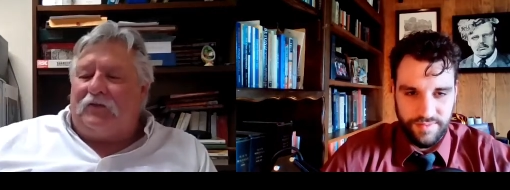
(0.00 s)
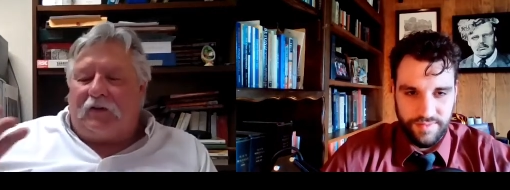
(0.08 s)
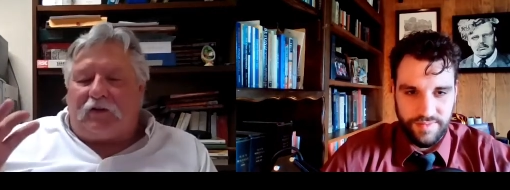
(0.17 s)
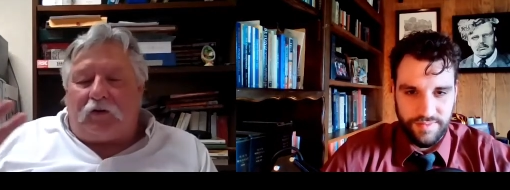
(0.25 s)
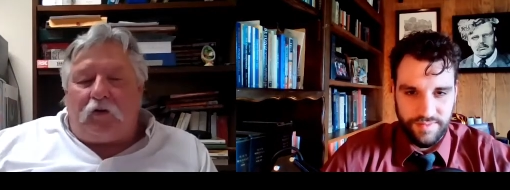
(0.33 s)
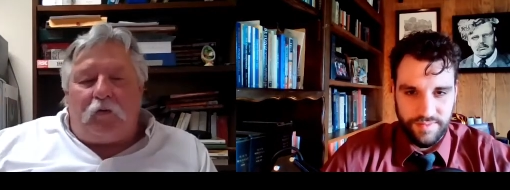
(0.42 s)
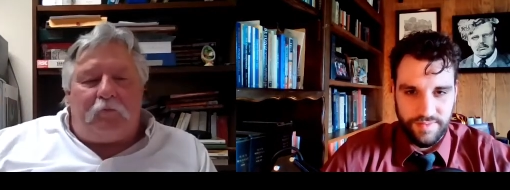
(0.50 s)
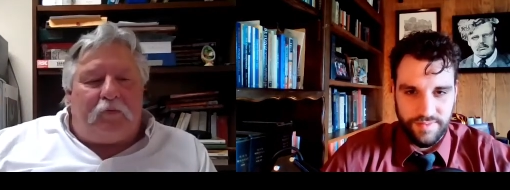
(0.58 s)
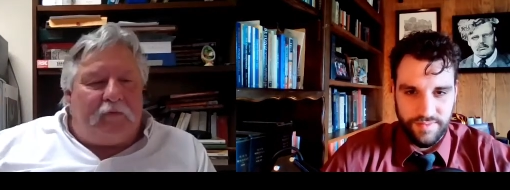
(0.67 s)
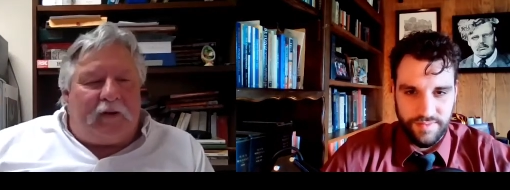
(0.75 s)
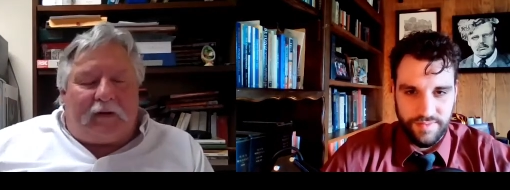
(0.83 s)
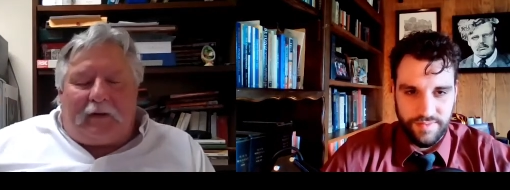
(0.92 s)
Speaker 1: The,
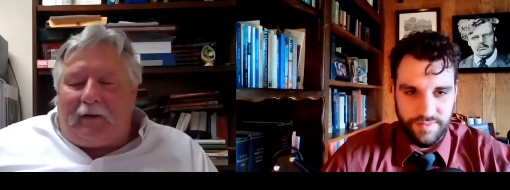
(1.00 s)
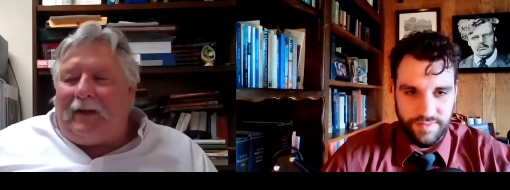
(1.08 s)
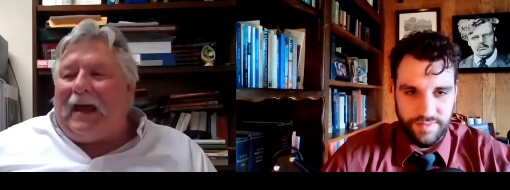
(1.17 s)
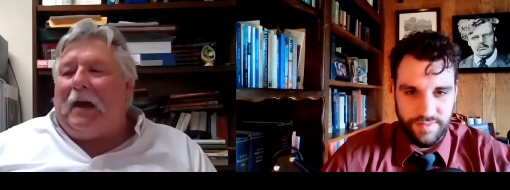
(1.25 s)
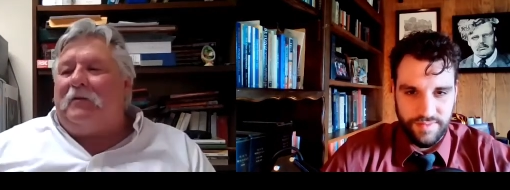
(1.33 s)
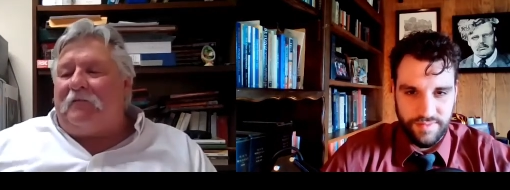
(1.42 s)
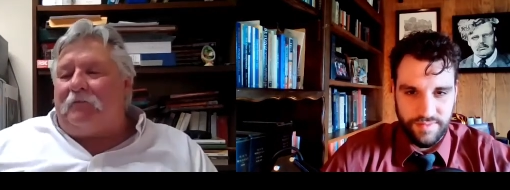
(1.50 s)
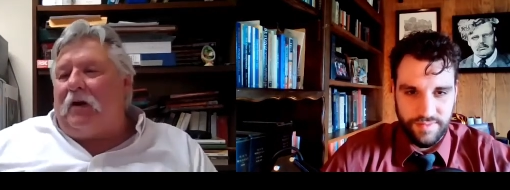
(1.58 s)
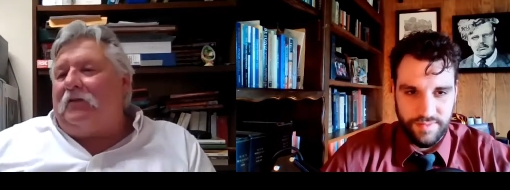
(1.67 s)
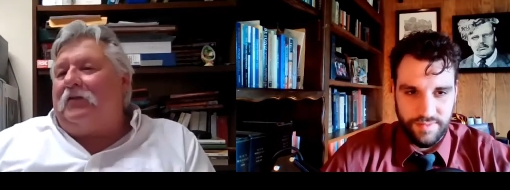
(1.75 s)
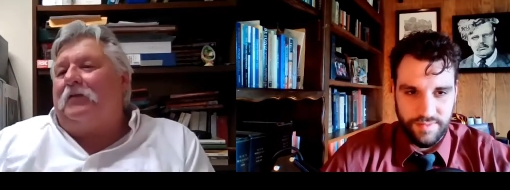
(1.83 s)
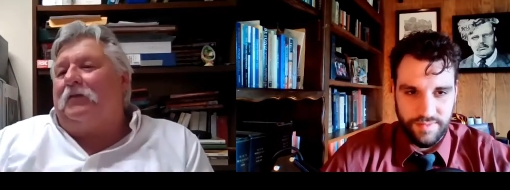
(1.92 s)
the collaborative
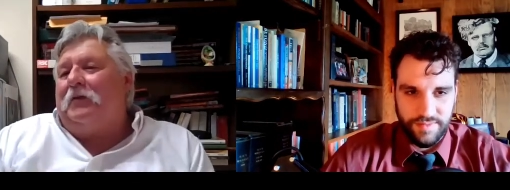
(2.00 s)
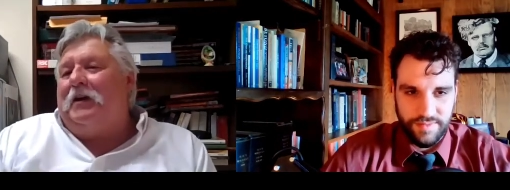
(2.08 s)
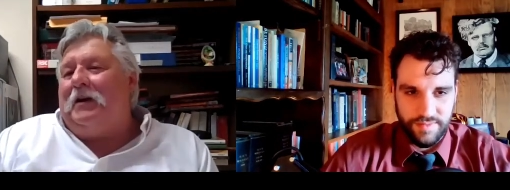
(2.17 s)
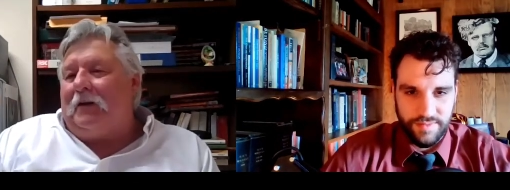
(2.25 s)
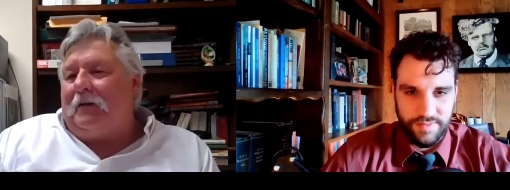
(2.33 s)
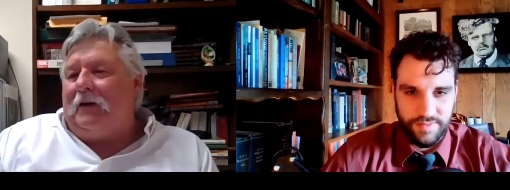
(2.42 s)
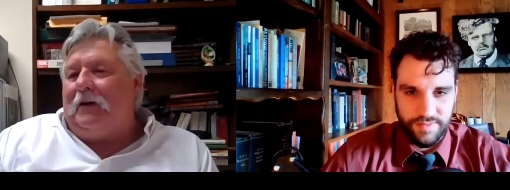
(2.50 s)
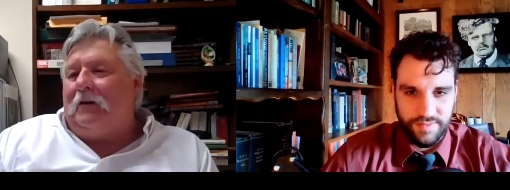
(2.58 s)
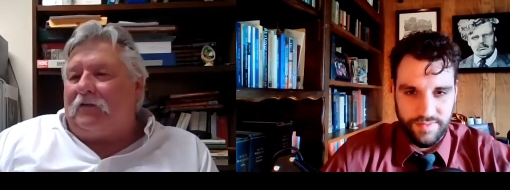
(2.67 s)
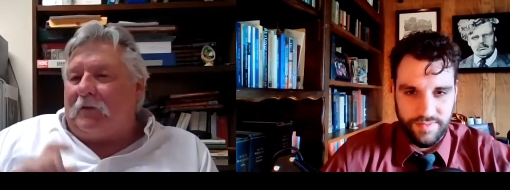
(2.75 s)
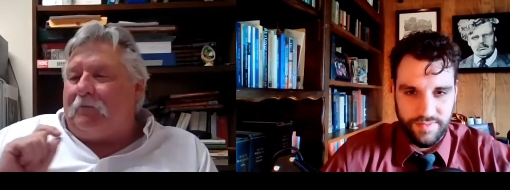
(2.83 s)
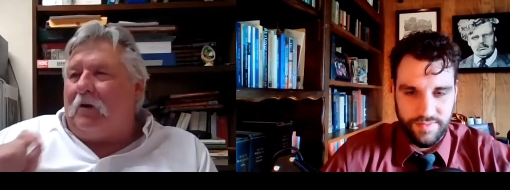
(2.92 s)
process of creating theater
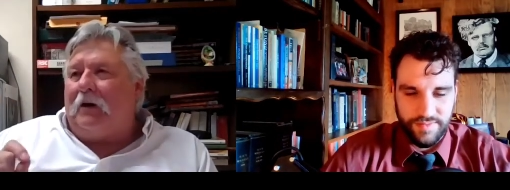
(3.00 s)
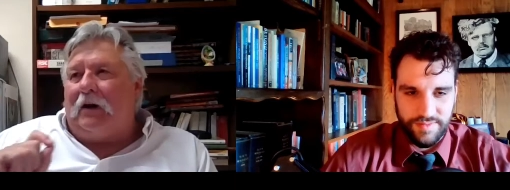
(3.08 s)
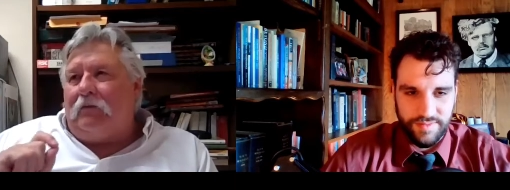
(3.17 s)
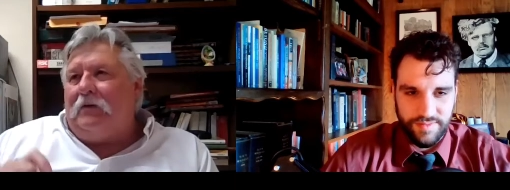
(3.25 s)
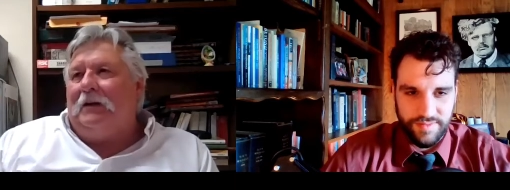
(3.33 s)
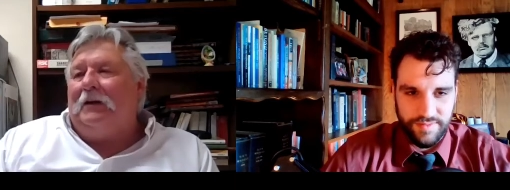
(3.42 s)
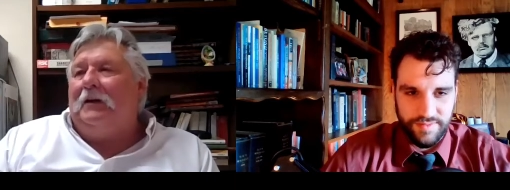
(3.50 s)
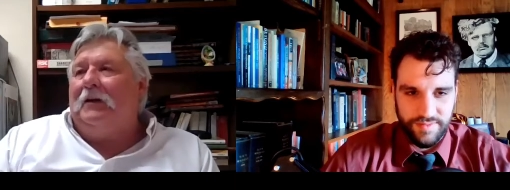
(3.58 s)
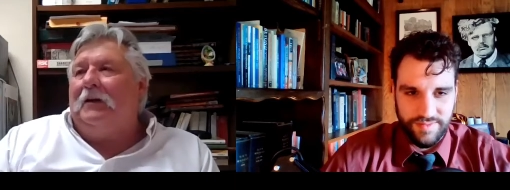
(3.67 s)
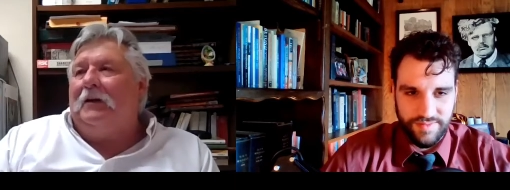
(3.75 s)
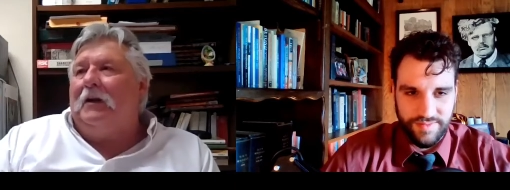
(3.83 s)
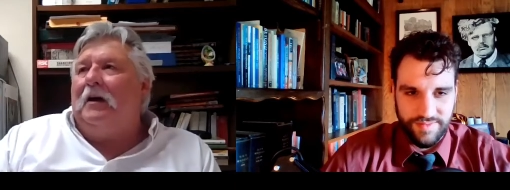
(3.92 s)
is the part I really love.